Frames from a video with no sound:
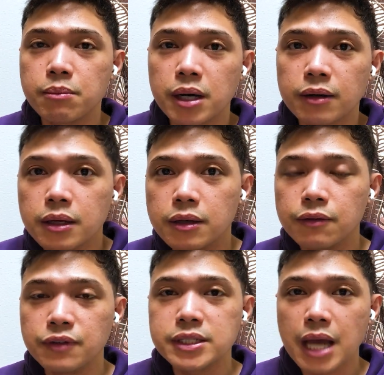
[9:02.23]
mga
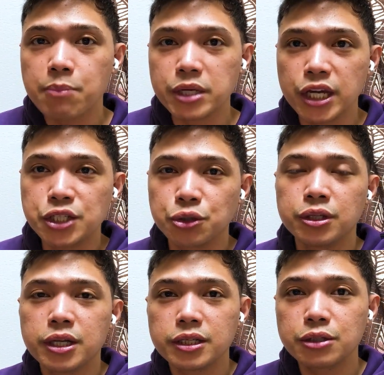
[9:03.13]
visa
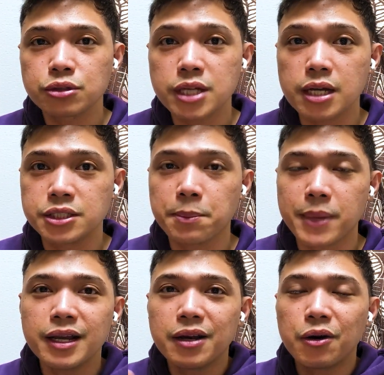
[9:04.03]
application dito sa
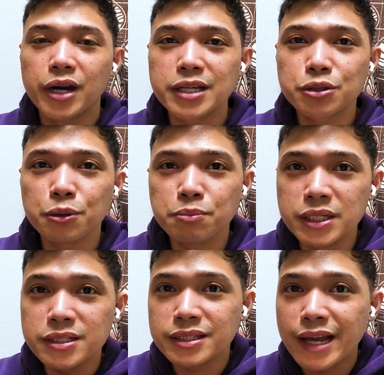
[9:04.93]
Japan. Okay, so
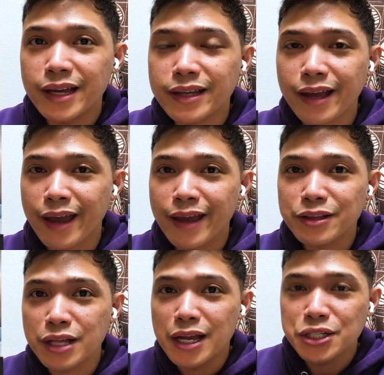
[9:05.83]
please like
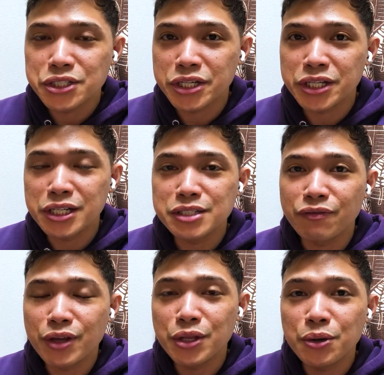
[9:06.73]
and share this
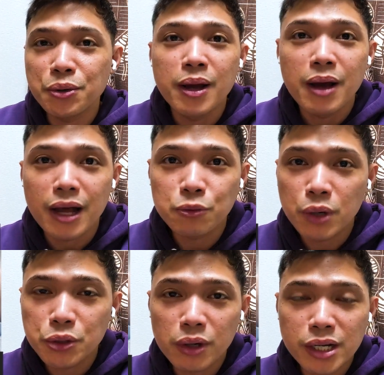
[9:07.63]
video at
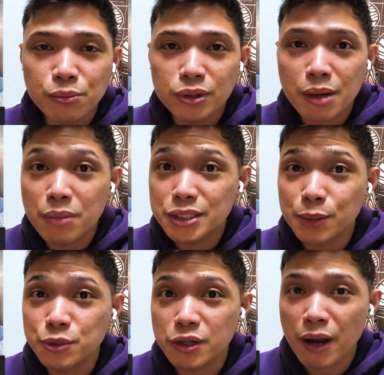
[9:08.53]
huwag nyong kalimutang
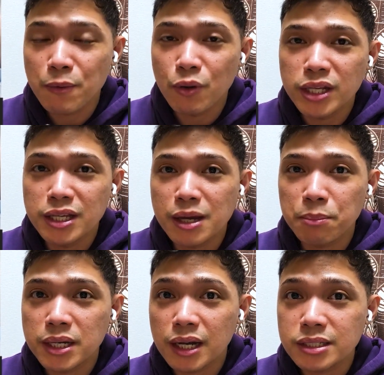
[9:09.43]
mag-subscribe. Kung hindi ka
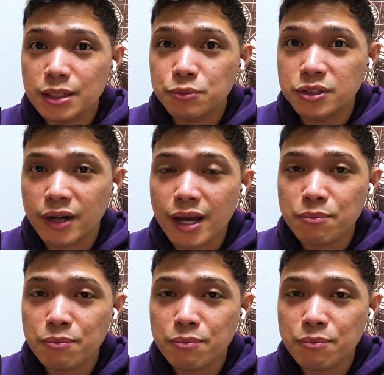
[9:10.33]
pa nakasubscribe,